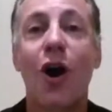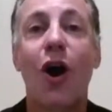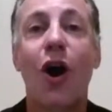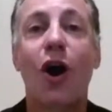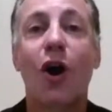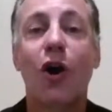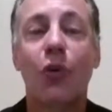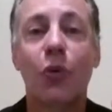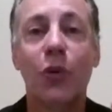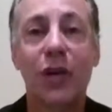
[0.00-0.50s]

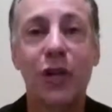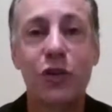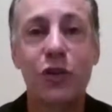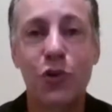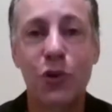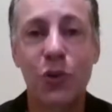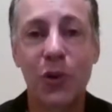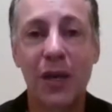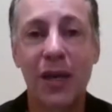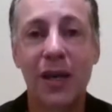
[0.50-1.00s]
Are we
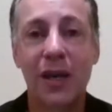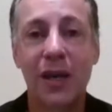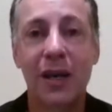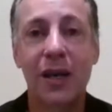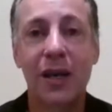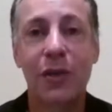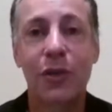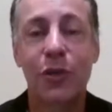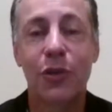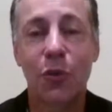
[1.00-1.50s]
doing
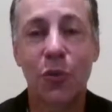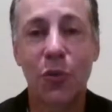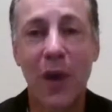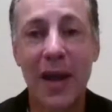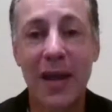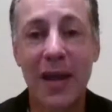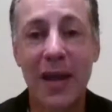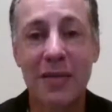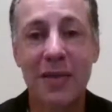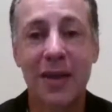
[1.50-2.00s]
the
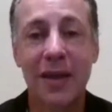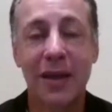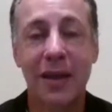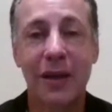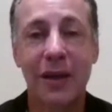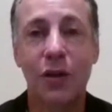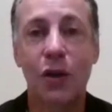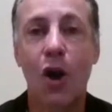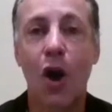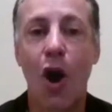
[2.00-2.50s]
right
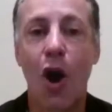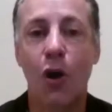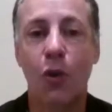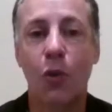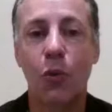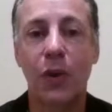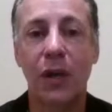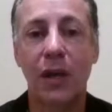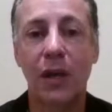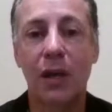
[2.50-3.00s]
thing? Are
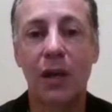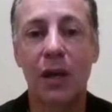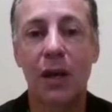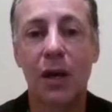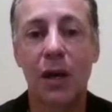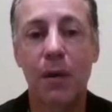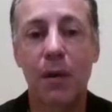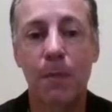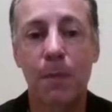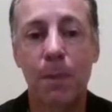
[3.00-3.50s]
we
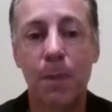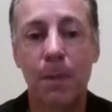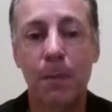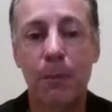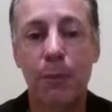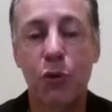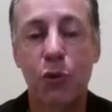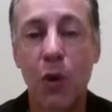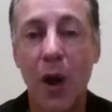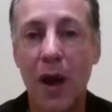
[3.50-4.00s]

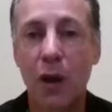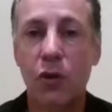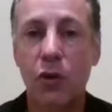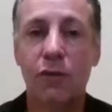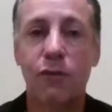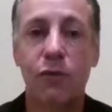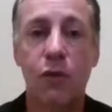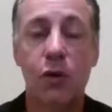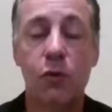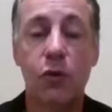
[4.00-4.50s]
proud
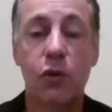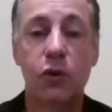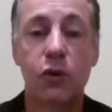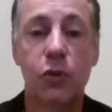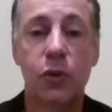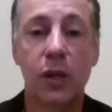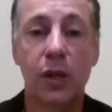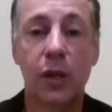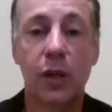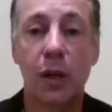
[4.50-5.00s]
of what we're
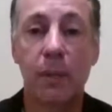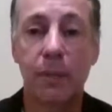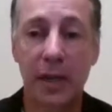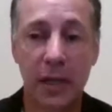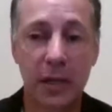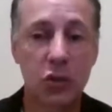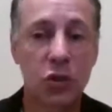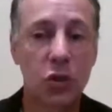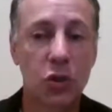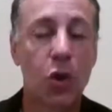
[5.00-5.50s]
doing?
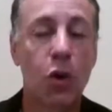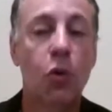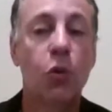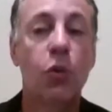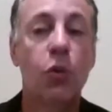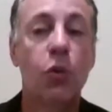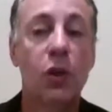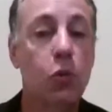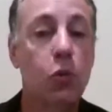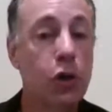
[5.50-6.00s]
Because
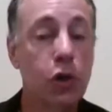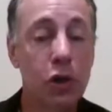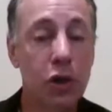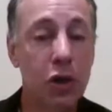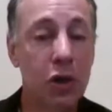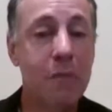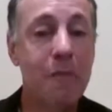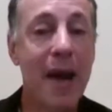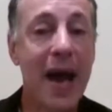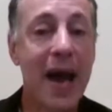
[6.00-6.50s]
we will
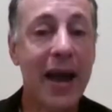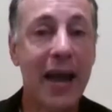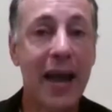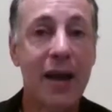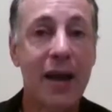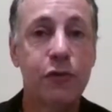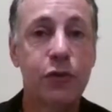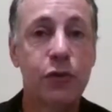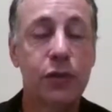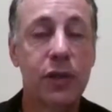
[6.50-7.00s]
look back
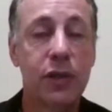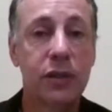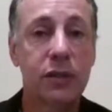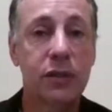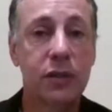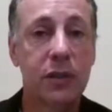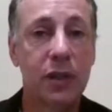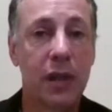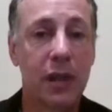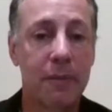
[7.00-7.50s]
after
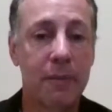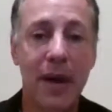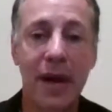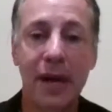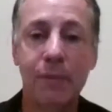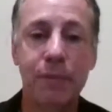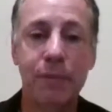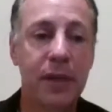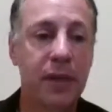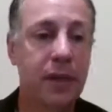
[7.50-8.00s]
this. It
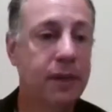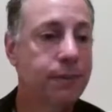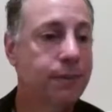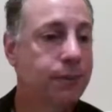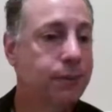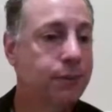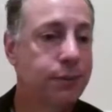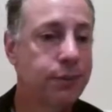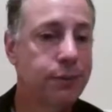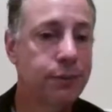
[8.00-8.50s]
might be
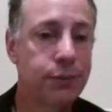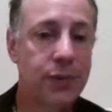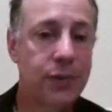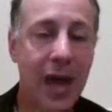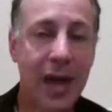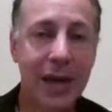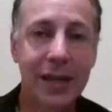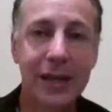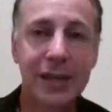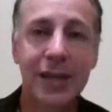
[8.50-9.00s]

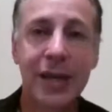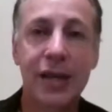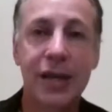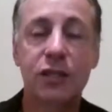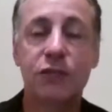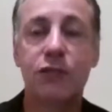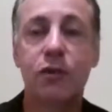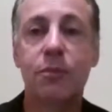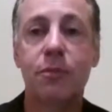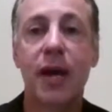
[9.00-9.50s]
90 days
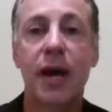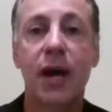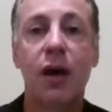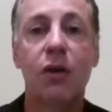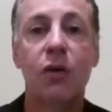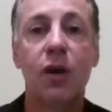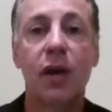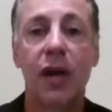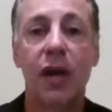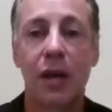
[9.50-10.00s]
from
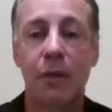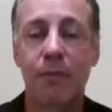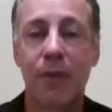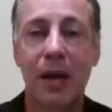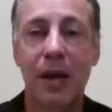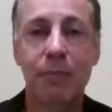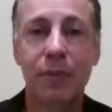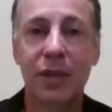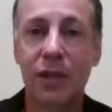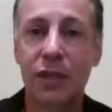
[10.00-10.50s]
now. It
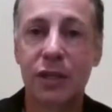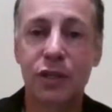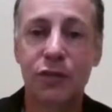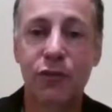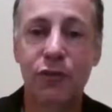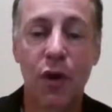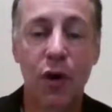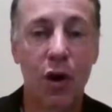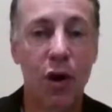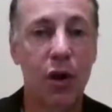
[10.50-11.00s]
might be this
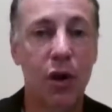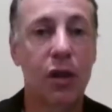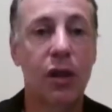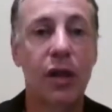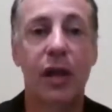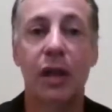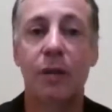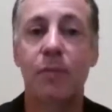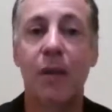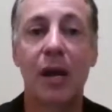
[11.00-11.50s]
fall.
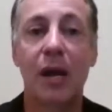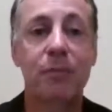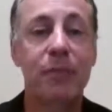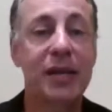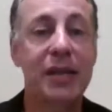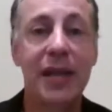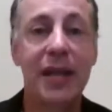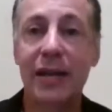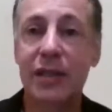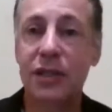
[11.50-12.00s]
It might be
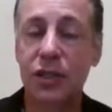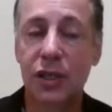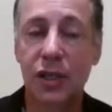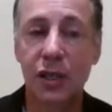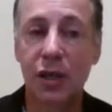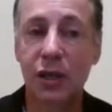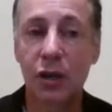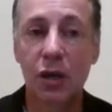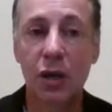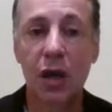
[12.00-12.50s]
next
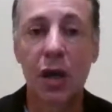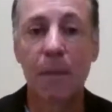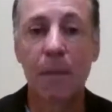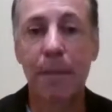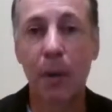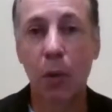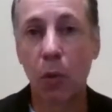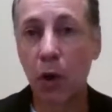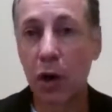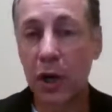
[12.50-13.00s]
year.
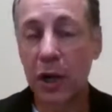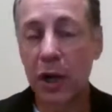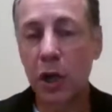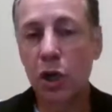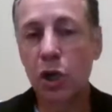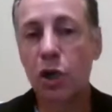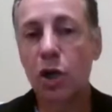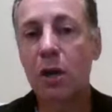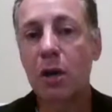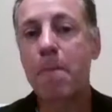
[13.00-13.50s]
But we're going to
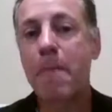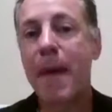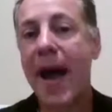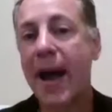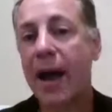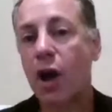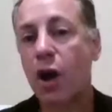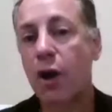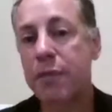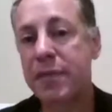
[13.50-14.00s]
look
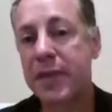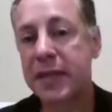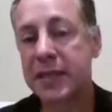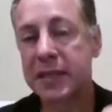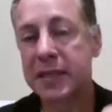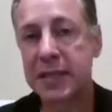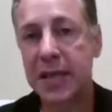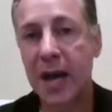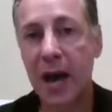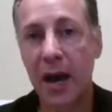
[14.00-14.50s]
back on this
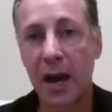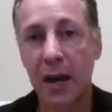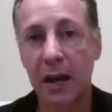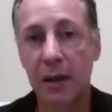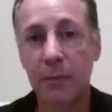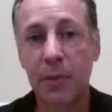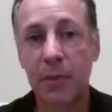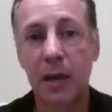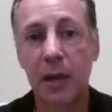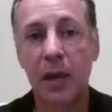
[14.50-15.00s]

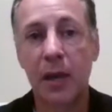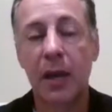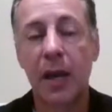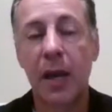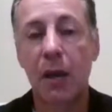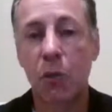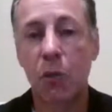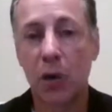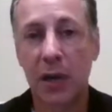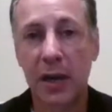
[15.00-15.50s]
time
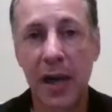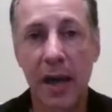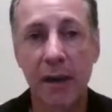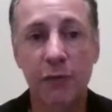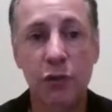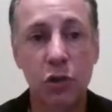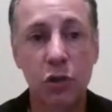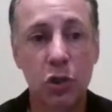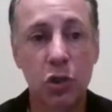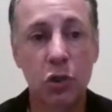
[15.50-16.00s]
and we're going to have
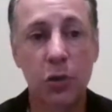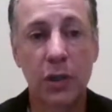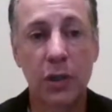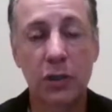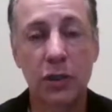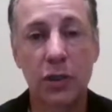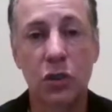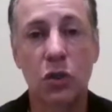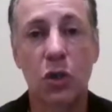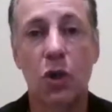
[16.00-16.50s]
two
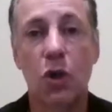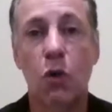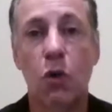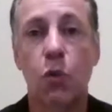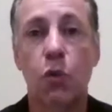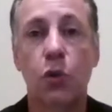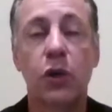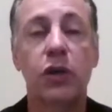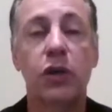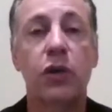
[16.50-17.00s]
choices.
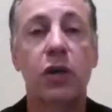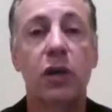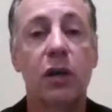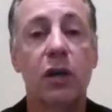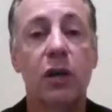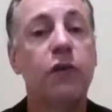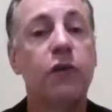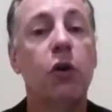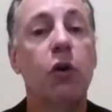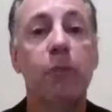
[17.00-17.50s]
We're either going to
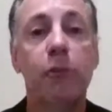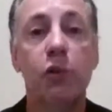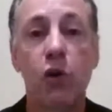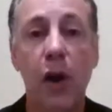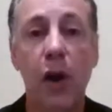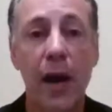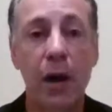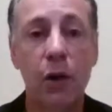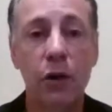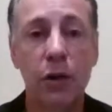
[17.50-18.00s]
feel
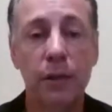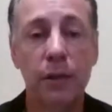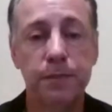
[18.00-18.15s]
proud